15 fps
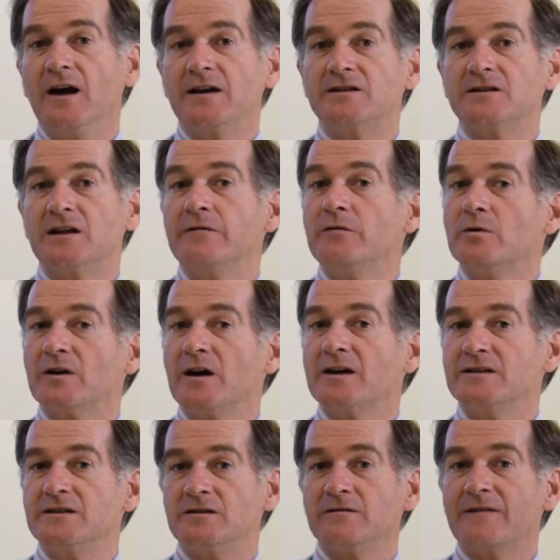and to give you an
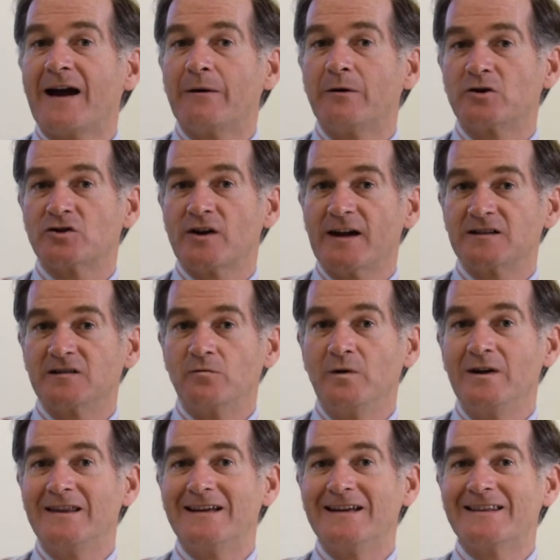idea of how attractive
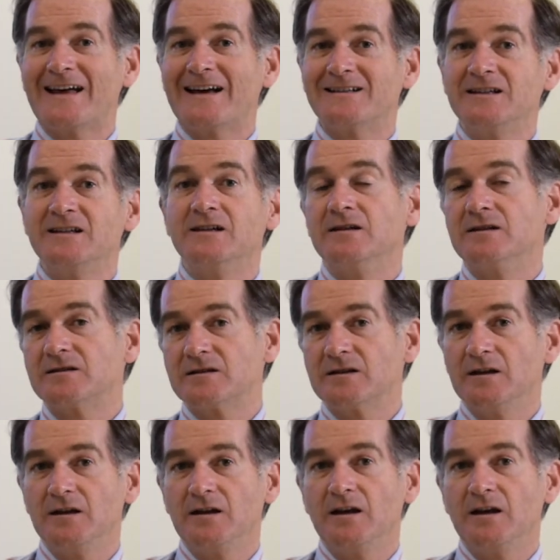we think that is,